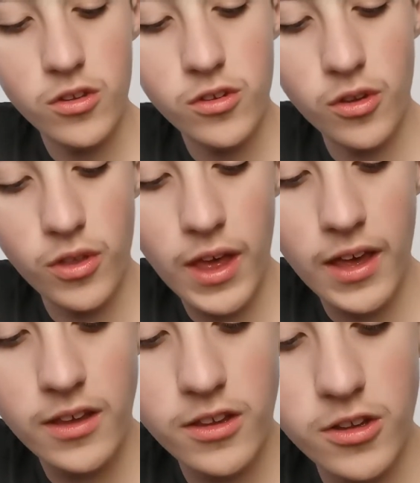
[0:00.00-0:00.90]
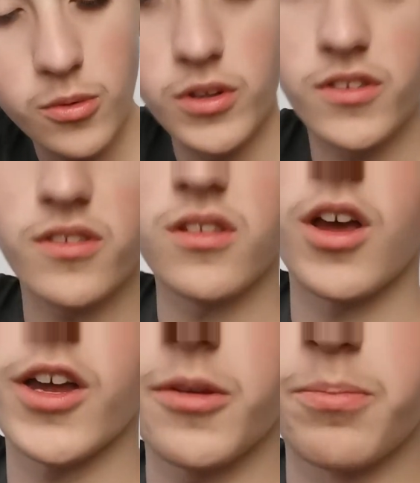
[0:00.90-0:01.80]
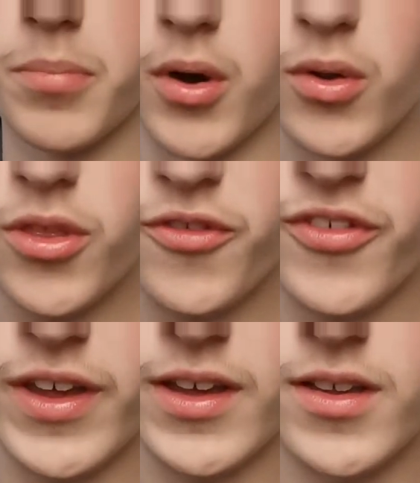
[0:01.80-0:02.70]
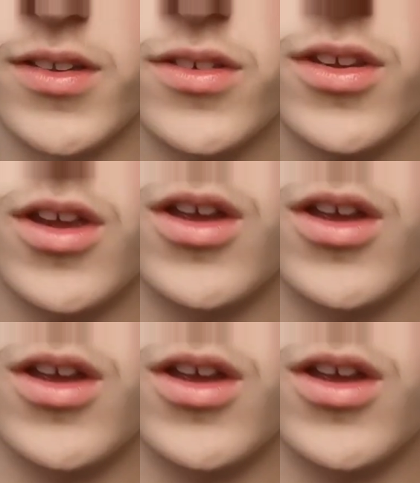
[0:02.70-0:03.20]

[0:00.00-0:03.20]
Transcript: So that you would slide both fingers